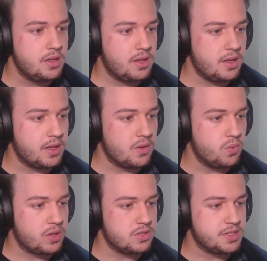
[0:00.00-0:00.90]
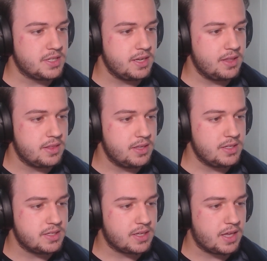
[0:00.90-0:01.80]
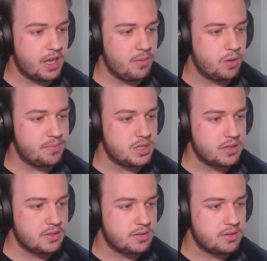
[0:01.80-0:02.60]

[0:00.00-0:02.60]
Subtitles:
We could say that this is a game object,